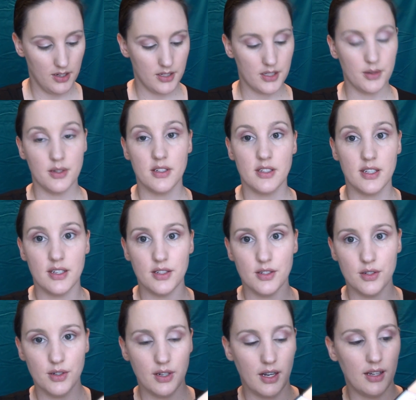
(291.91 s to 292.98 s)
So it's these
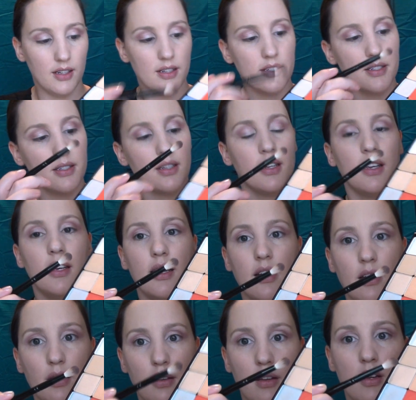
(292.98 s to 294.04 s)
two colours
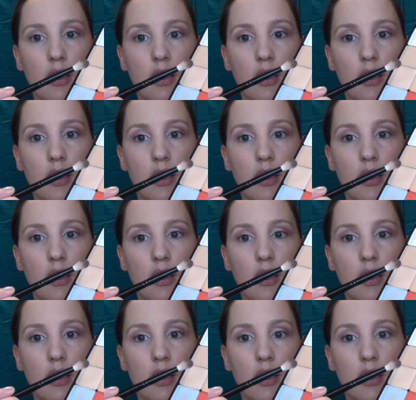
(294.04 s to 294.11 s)
here.